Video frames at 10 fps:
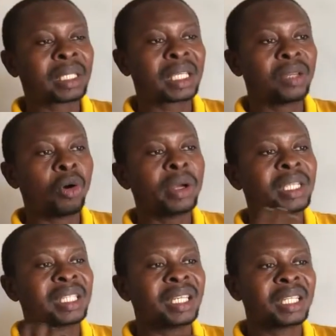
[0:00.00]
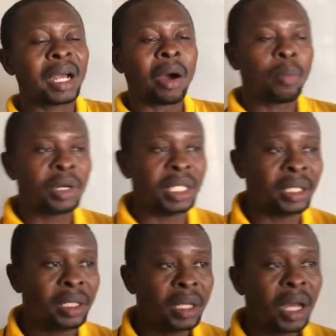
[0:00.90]
skin or it is our body,
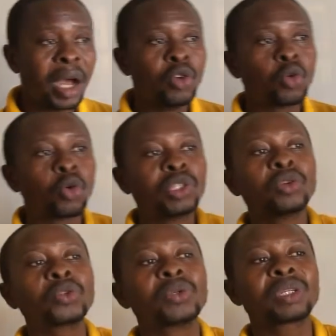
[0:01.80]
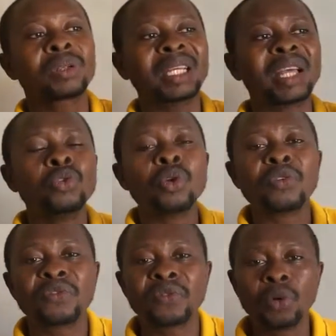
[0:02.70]
and you continue to scratch and you not
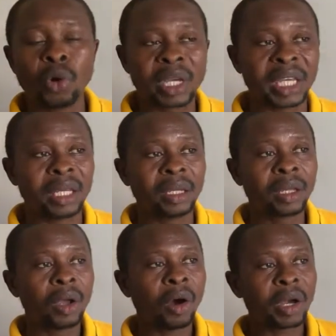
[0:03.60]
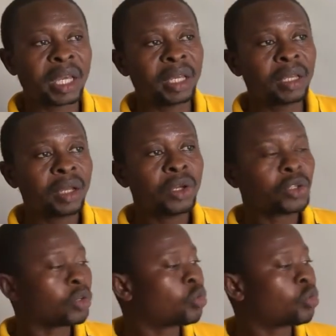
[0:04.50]
feel okay. Okay, so to